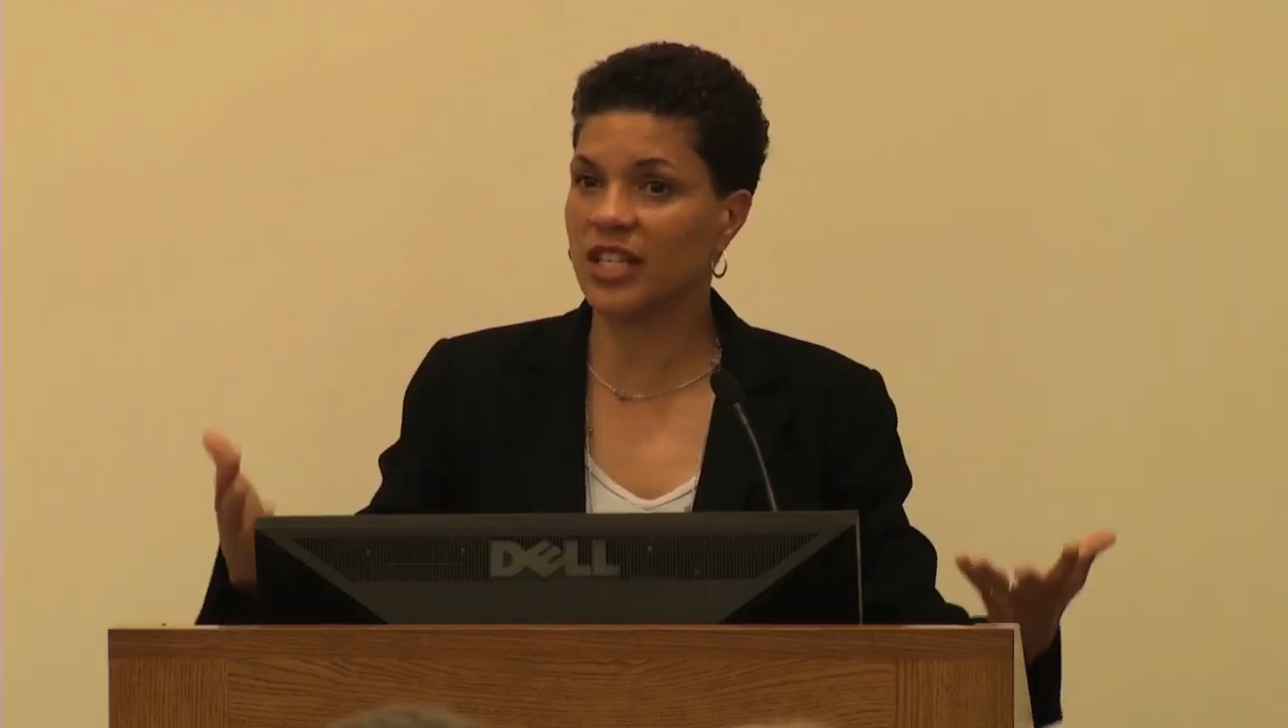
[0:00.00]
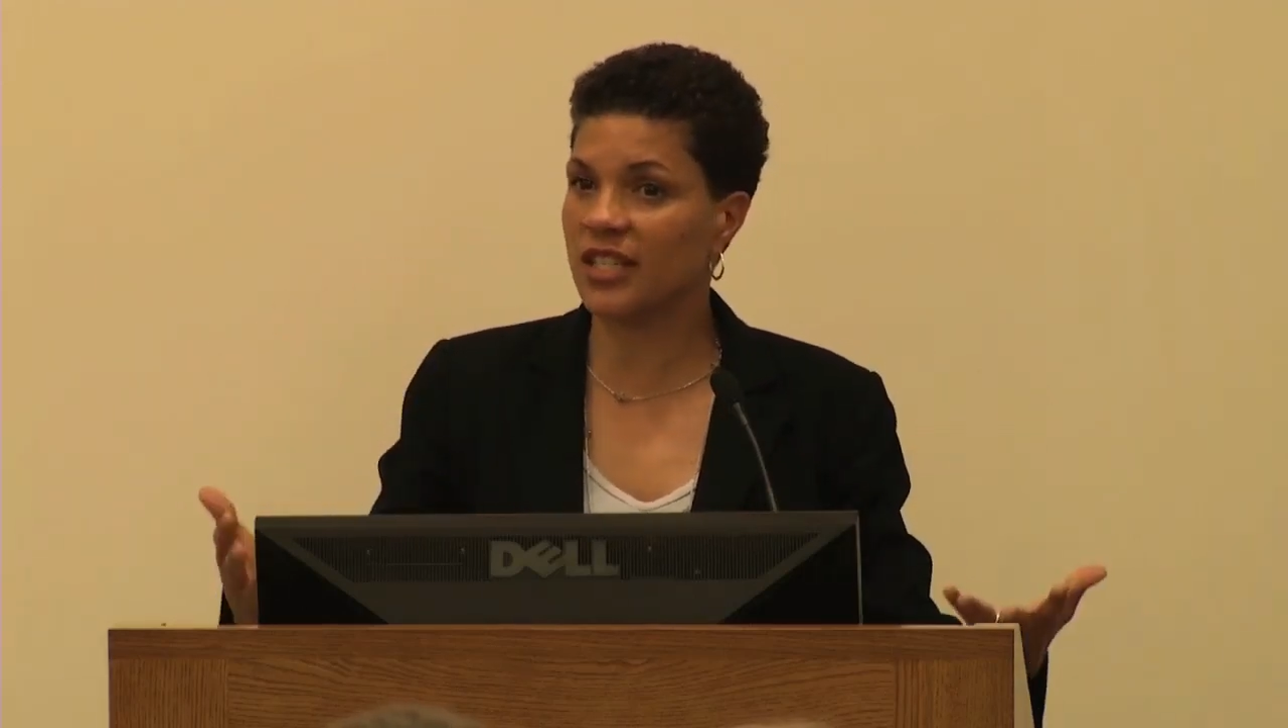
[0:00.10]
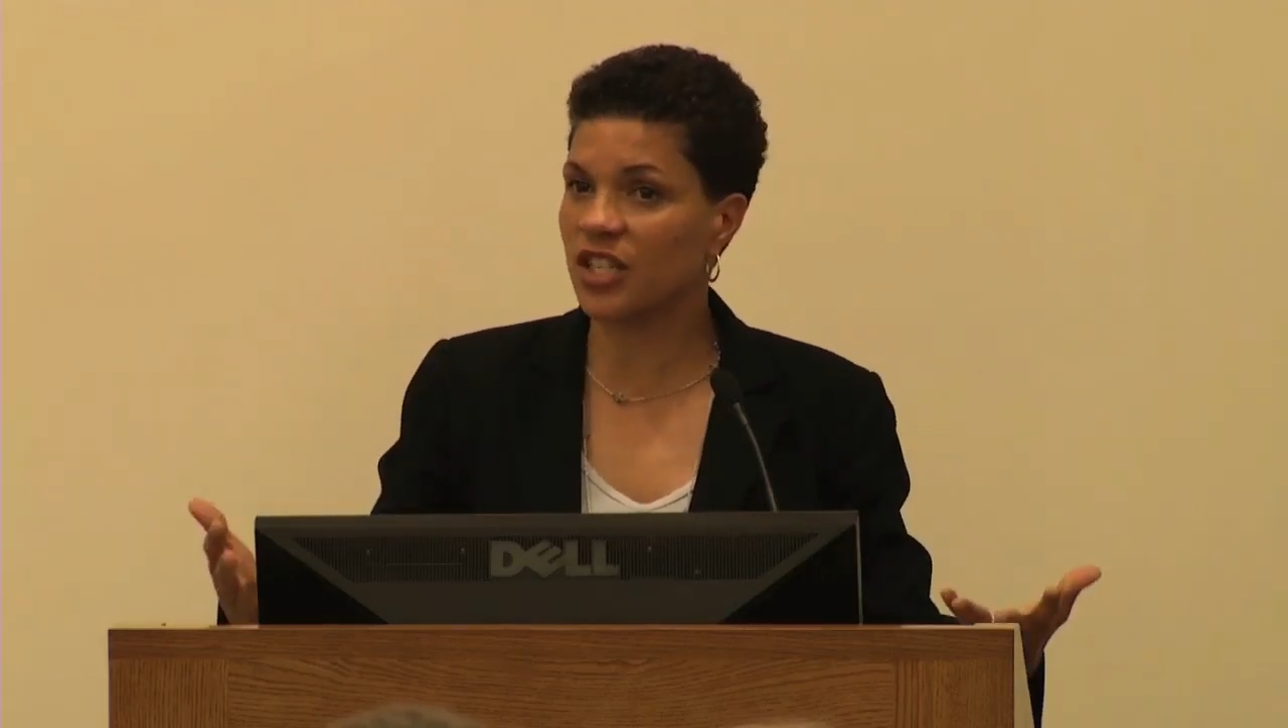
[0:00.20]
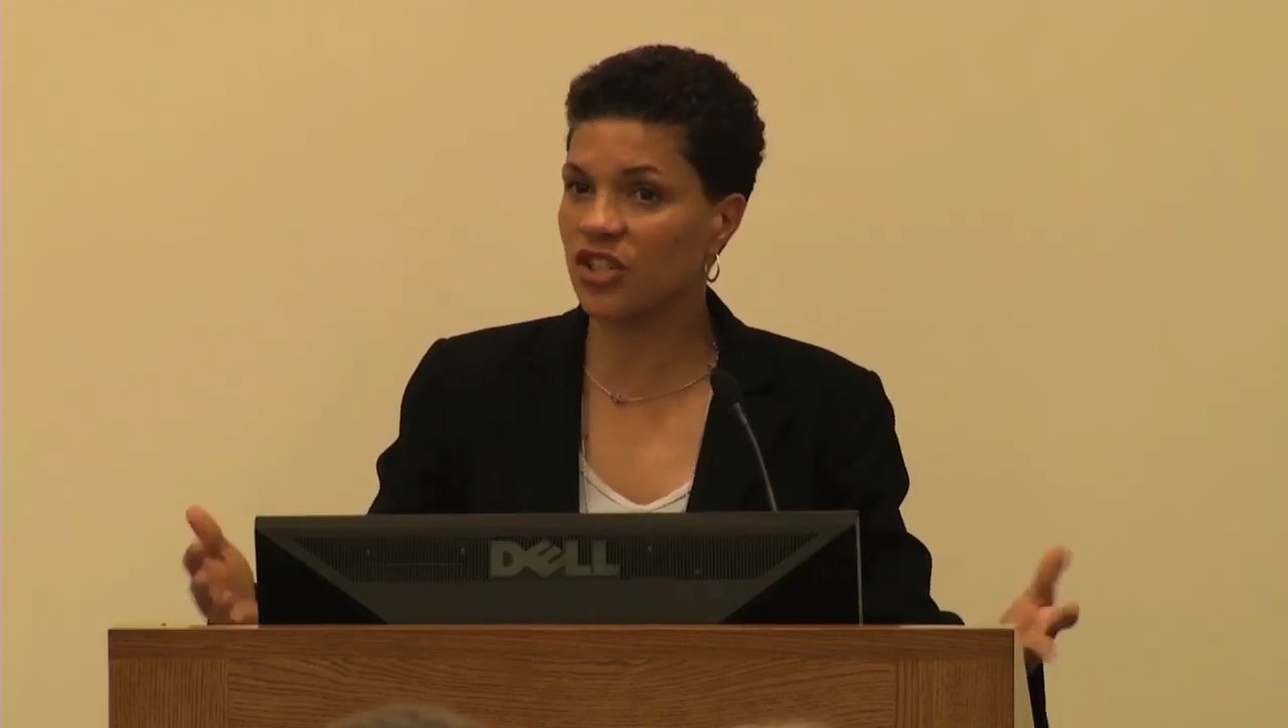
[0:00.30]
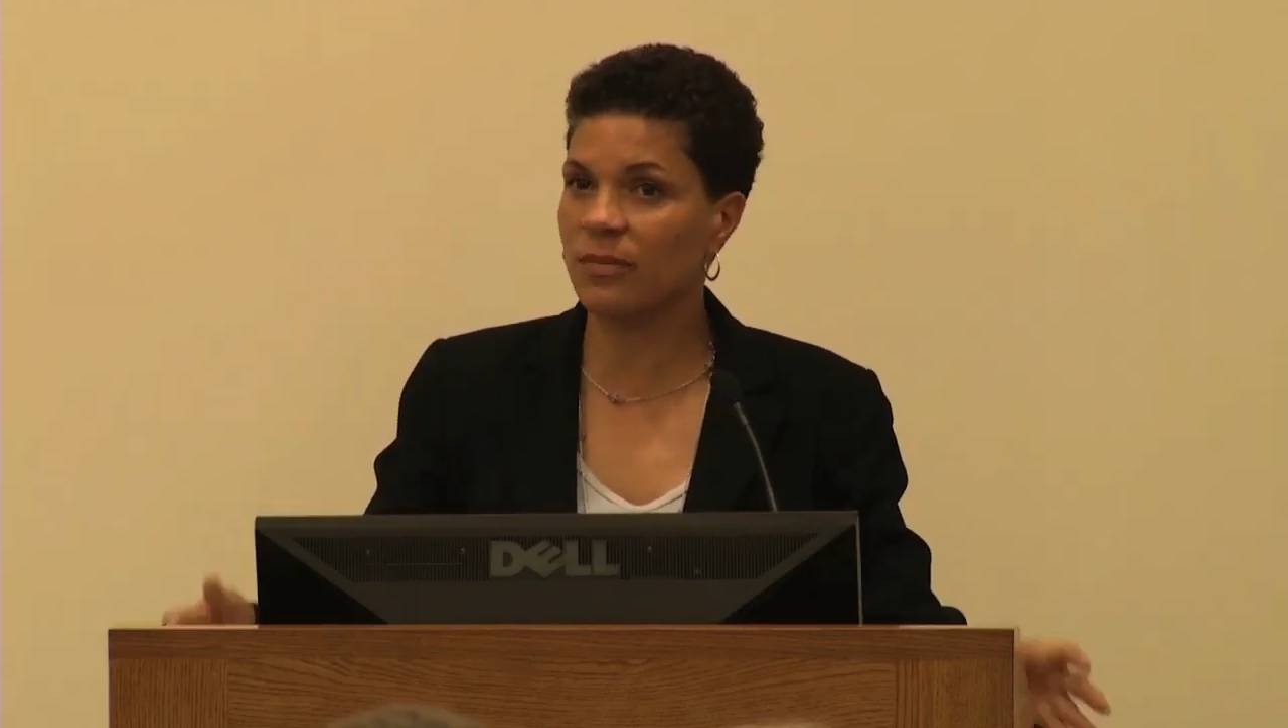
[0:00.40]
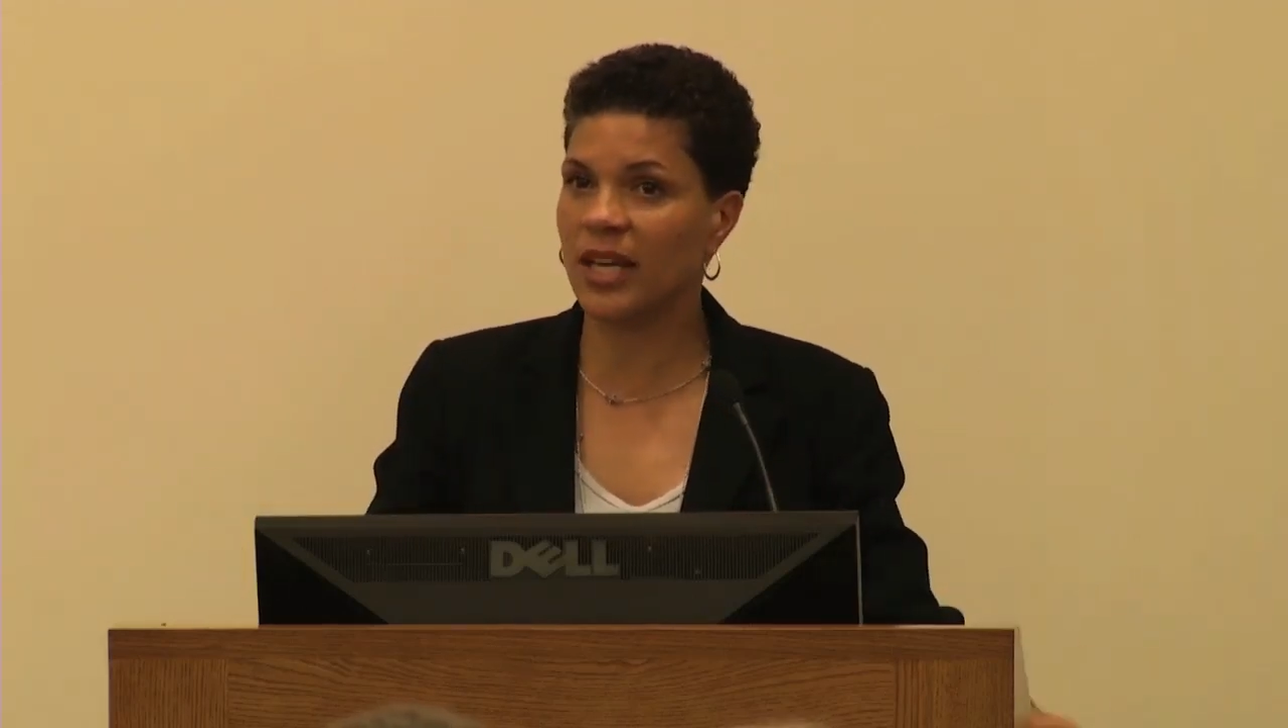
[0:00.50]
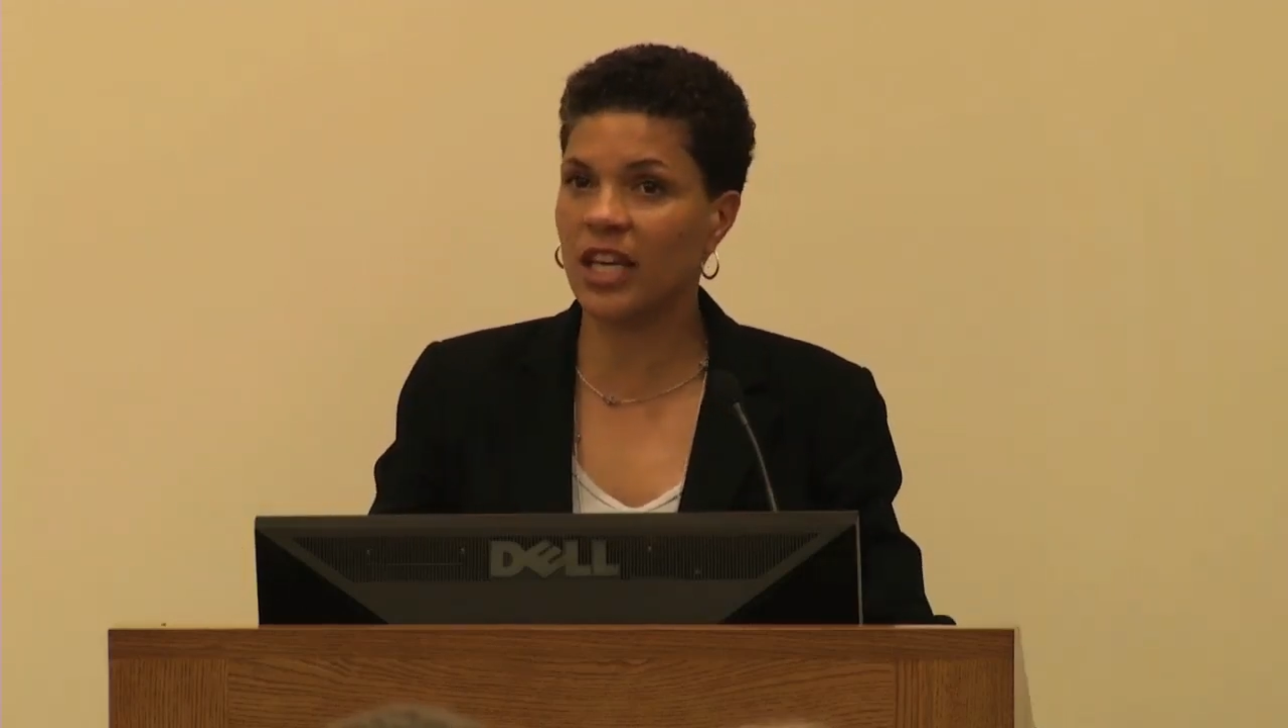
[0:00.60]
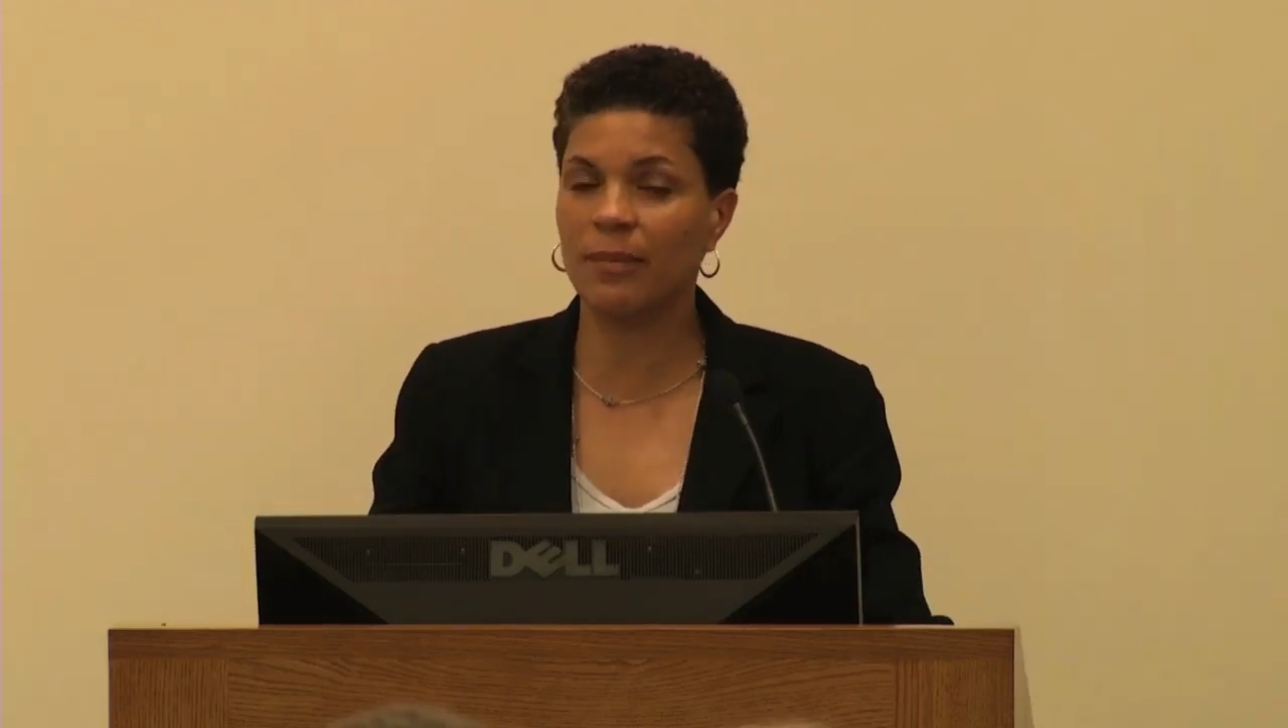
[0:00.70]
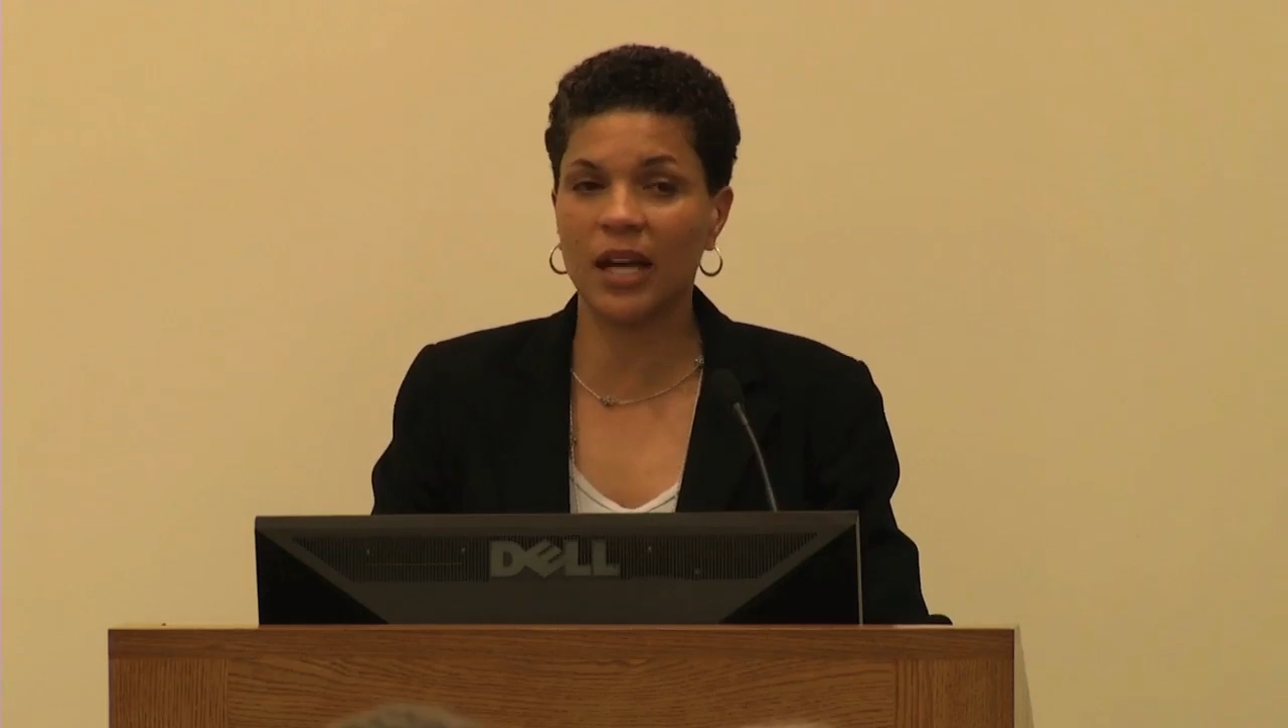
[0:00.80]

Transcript: decision-making